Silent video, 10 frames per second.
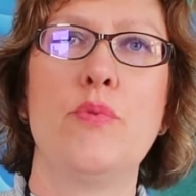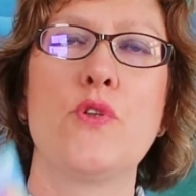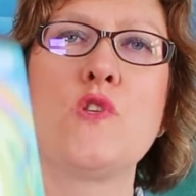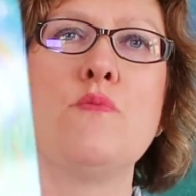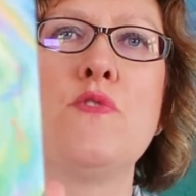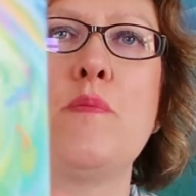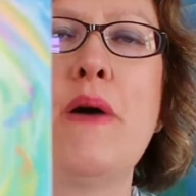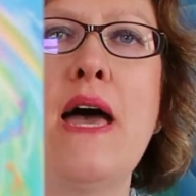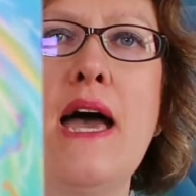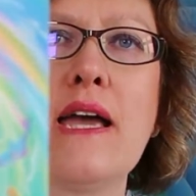Bottom of the
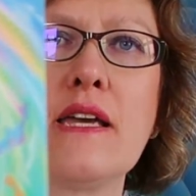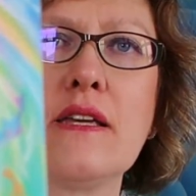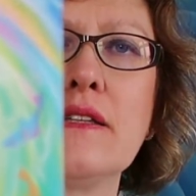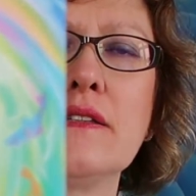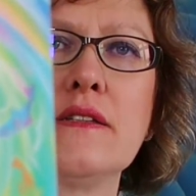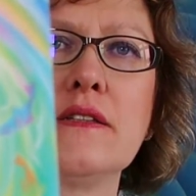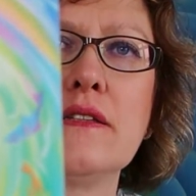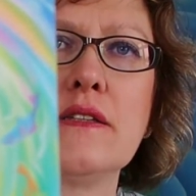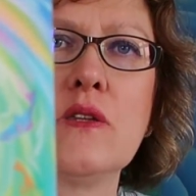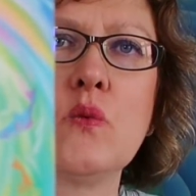pack,
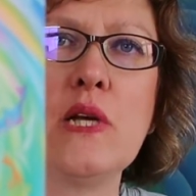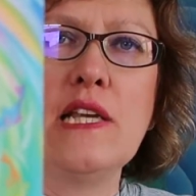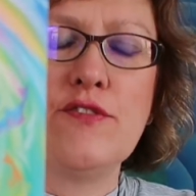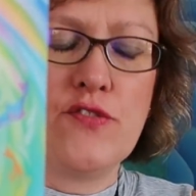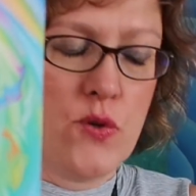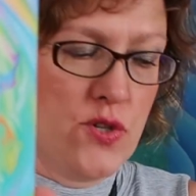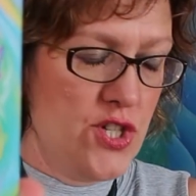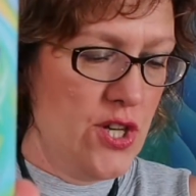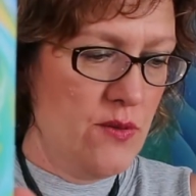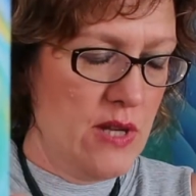the Wheel of
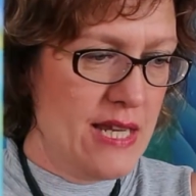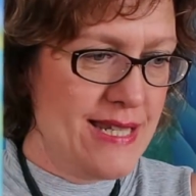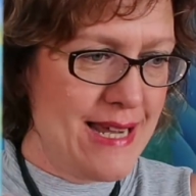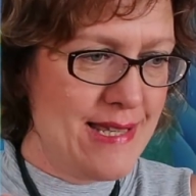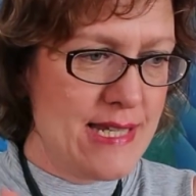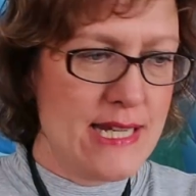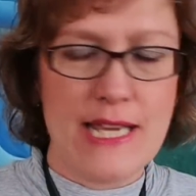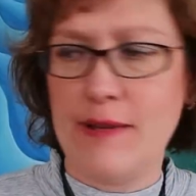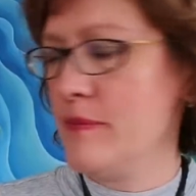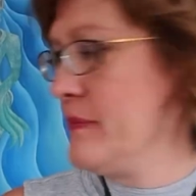Fortune and
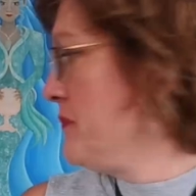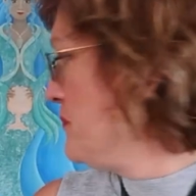Destiny.